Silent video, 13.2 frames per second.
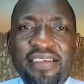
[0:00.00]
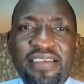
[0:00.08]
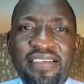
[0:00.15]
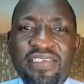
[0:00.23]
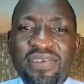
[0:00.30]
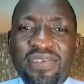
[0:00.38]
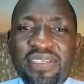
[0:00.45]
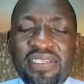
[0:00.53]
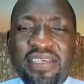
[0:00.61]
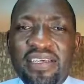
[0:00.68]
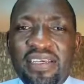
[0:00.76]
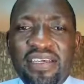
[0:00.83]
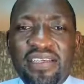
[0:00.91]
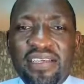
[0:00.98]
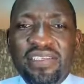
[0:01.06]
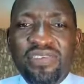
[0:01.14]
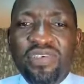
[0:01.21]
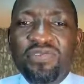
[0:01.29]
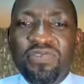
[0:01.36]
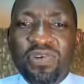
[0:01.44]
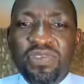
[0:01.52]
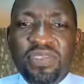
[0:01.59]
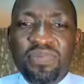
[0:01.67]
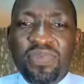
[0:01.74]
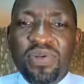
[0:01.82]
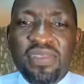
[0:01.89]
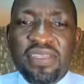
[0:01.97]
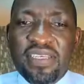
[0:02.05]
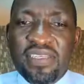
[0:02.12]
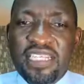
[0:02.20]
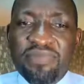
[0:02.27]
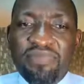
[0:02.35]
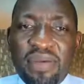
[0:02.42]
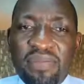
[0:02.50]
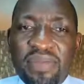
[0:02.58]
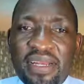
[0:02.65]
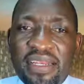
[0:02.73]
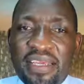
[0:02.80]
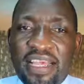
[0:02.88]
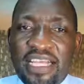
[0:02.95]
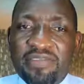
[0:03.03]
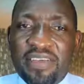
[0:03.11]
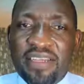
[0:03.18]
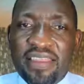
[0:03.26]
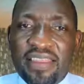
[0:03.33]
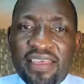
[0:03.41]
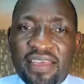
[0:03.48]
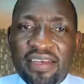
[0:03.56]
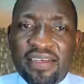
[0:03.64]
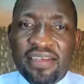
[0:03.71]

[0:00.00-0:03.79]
It's not forced. This membrane here is very thin.